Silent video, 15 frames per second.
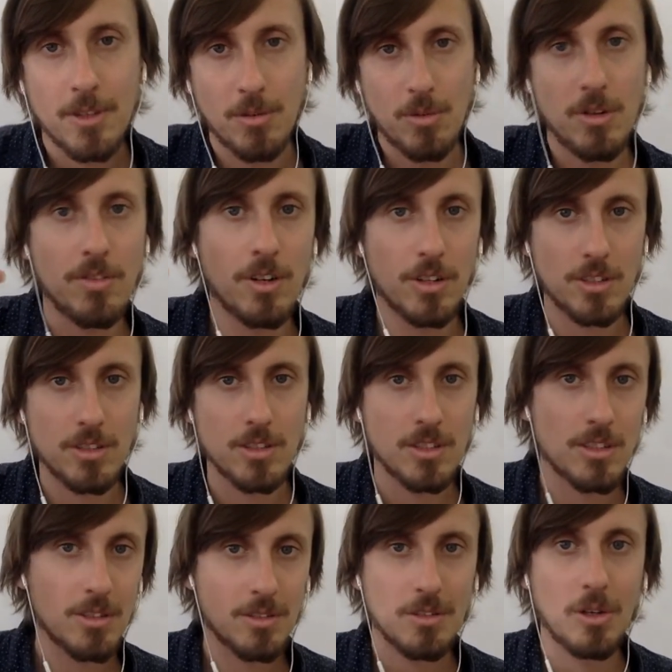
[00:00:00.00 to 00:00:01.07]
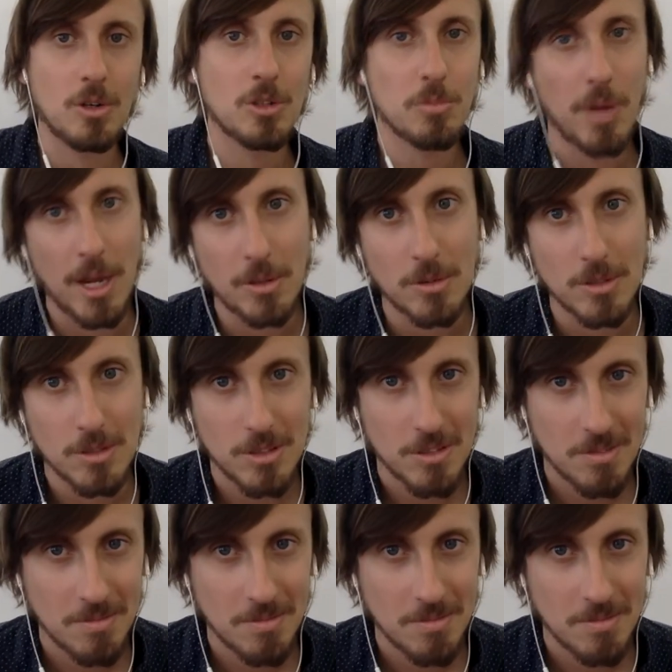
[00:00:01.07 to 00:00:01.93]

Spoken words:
Reverse. It goes backwards.